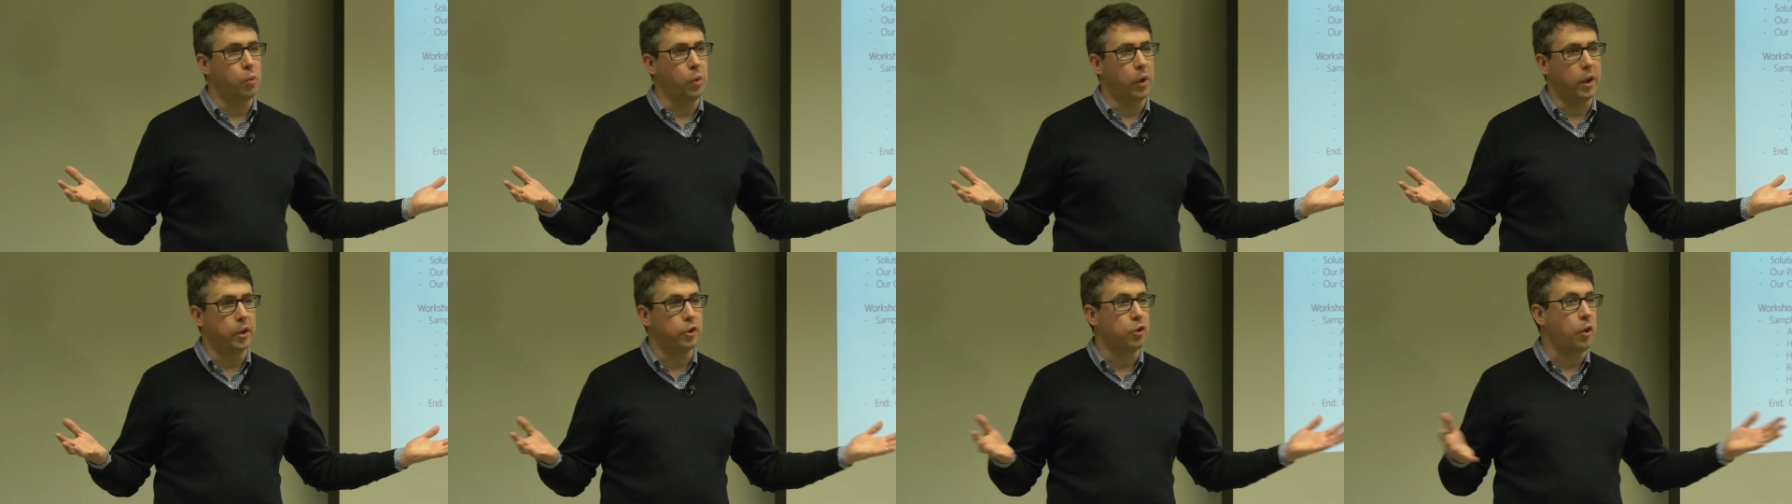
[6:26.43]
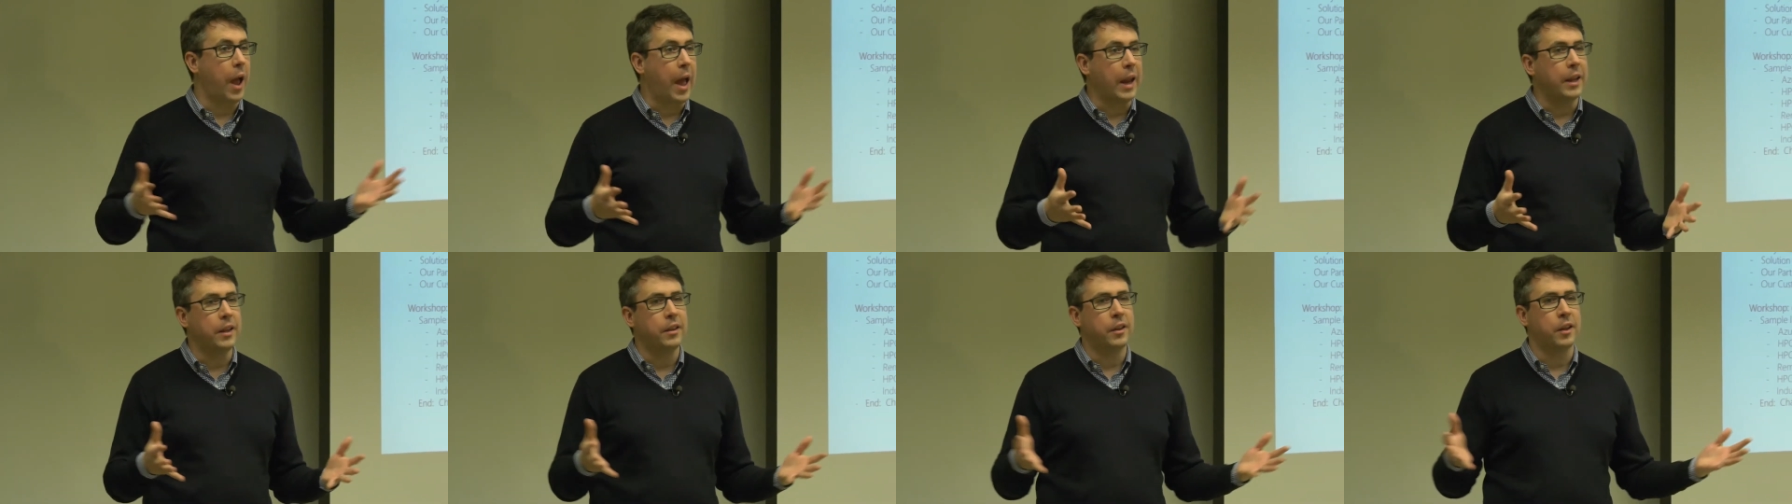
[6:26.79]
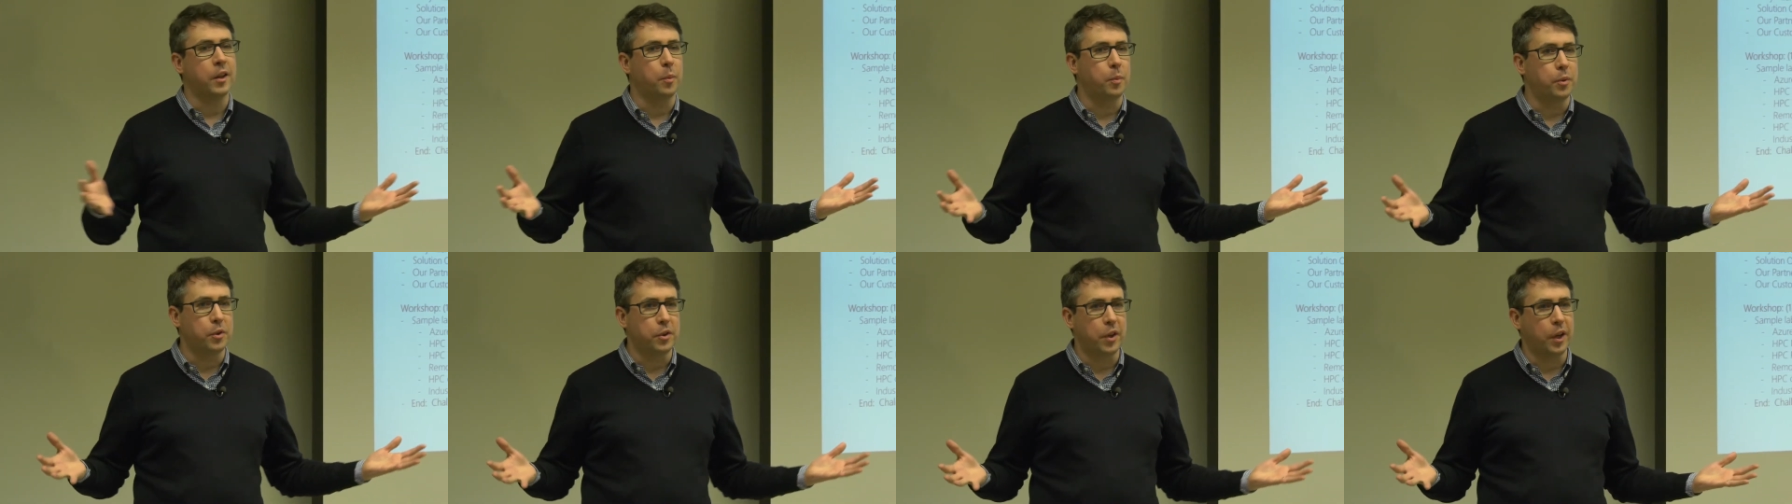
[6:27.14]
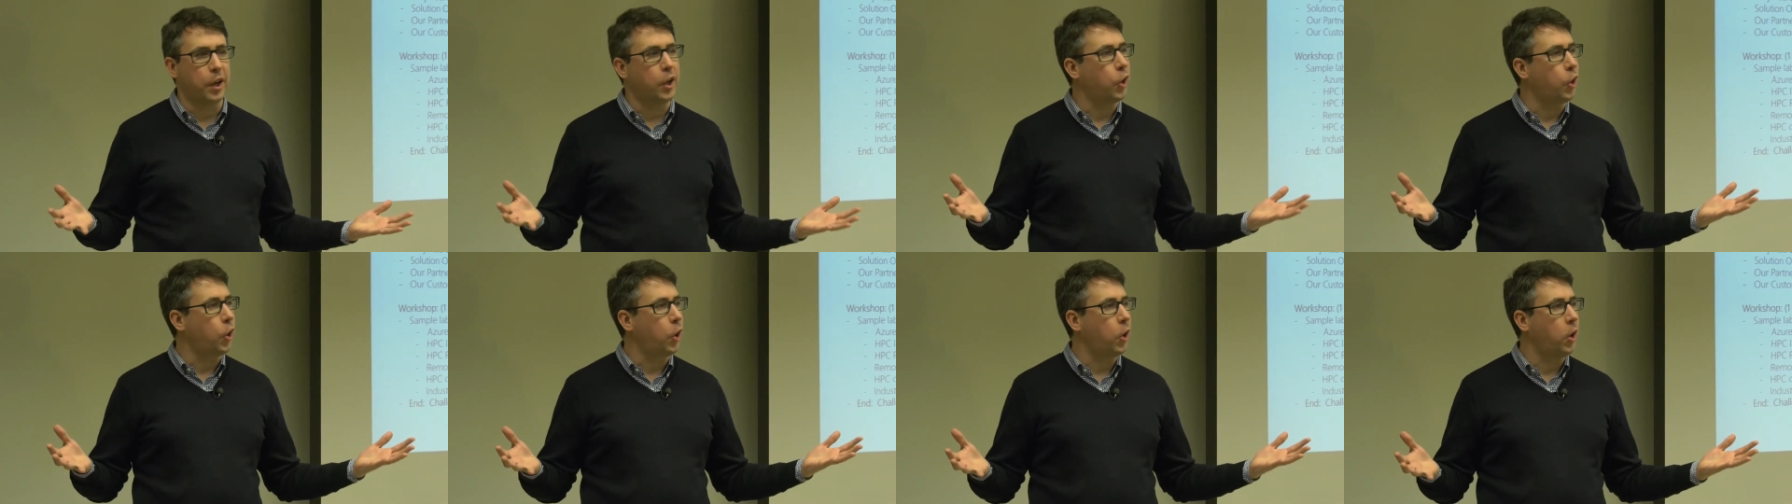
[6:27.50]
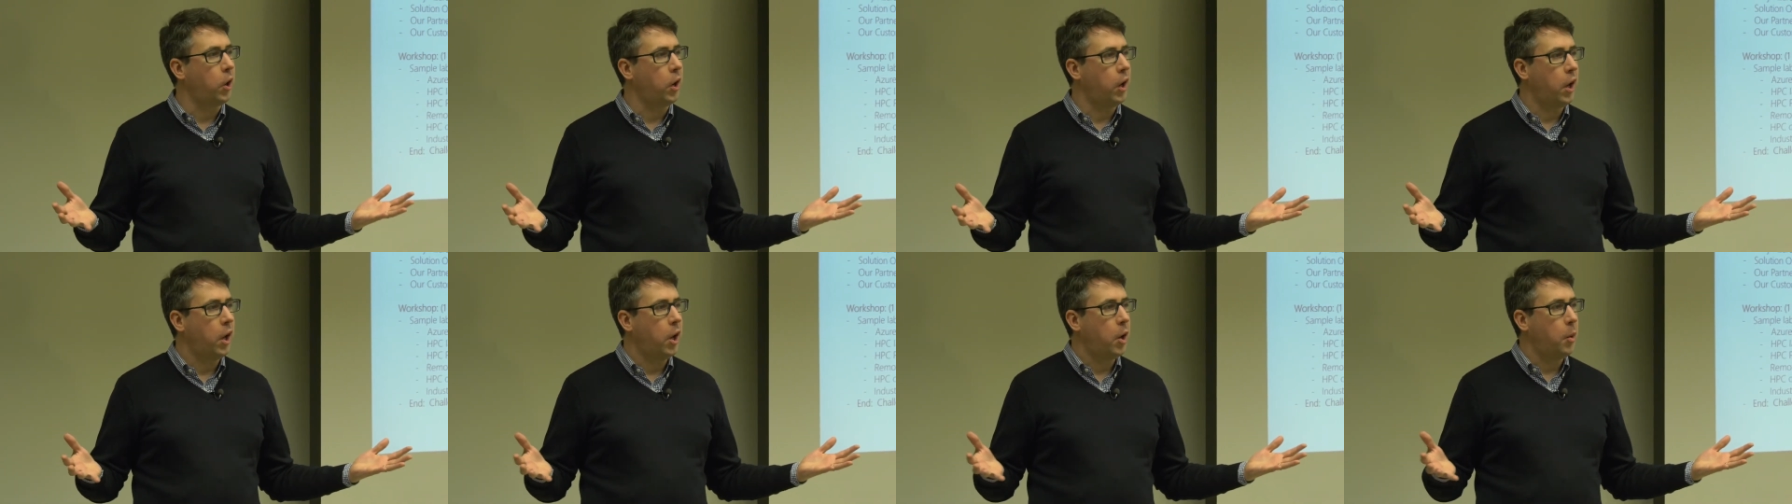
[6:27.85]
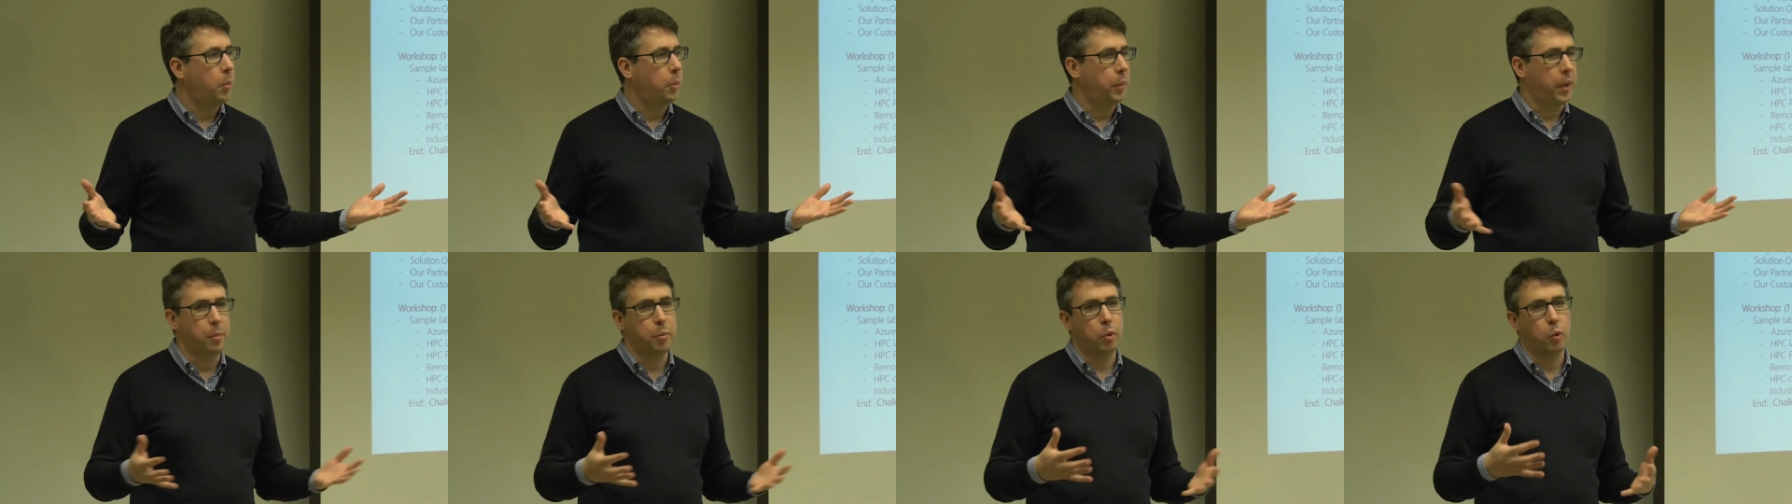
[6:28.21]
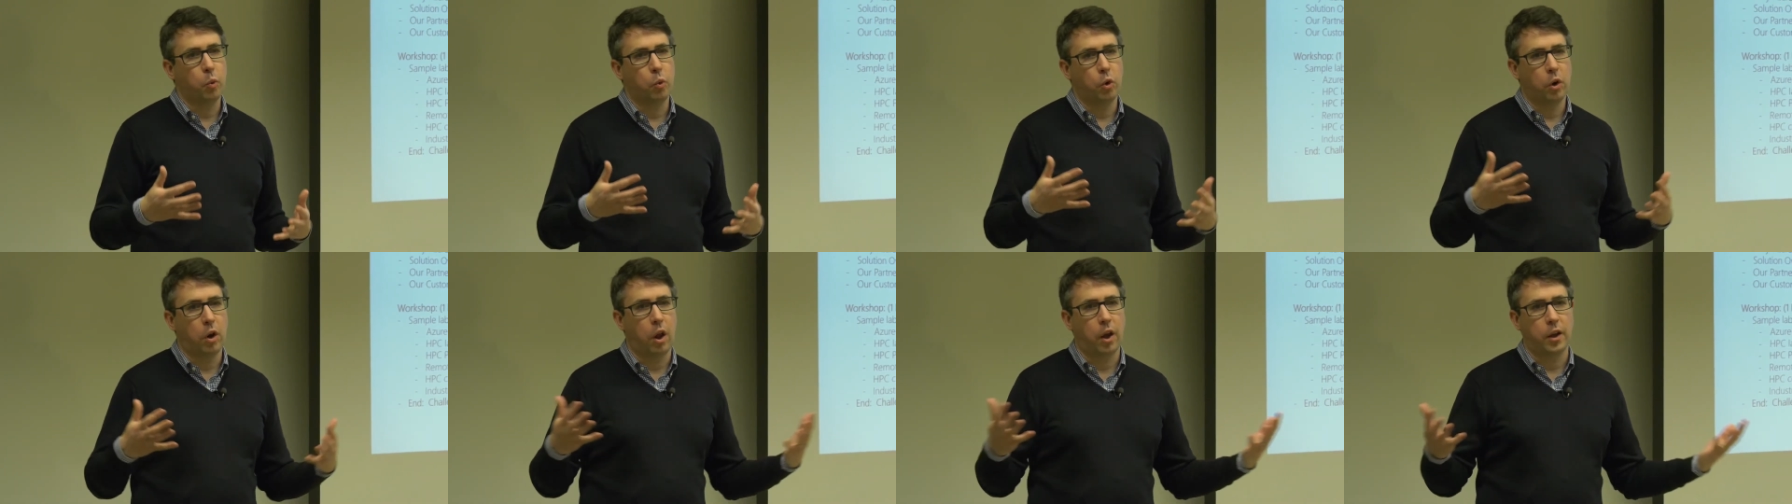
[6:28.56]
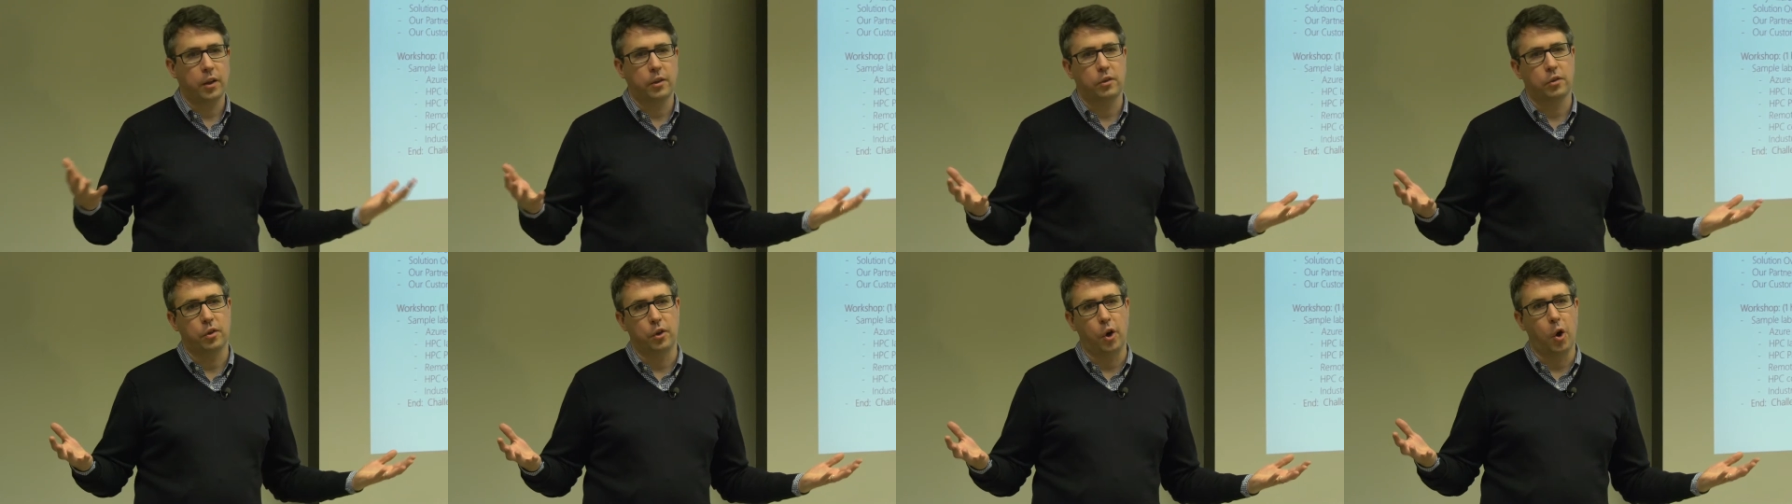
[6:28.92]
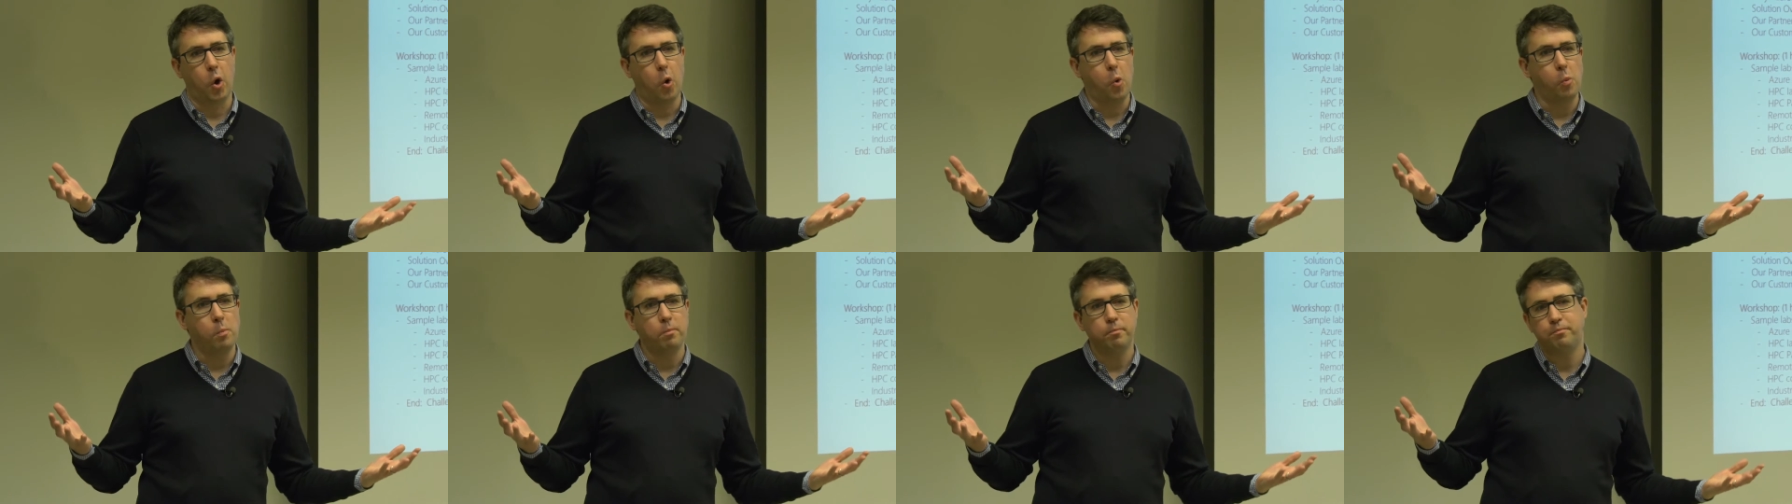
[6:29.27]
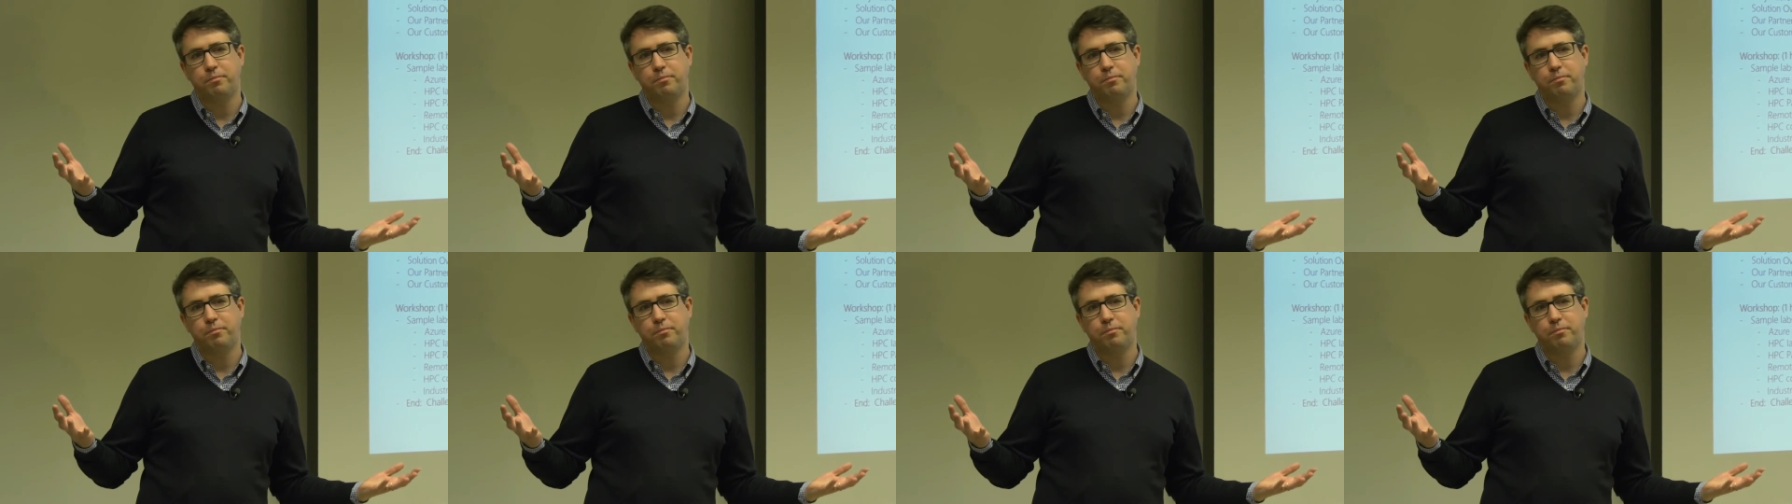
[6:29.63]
Is there anything in particular people would like to know?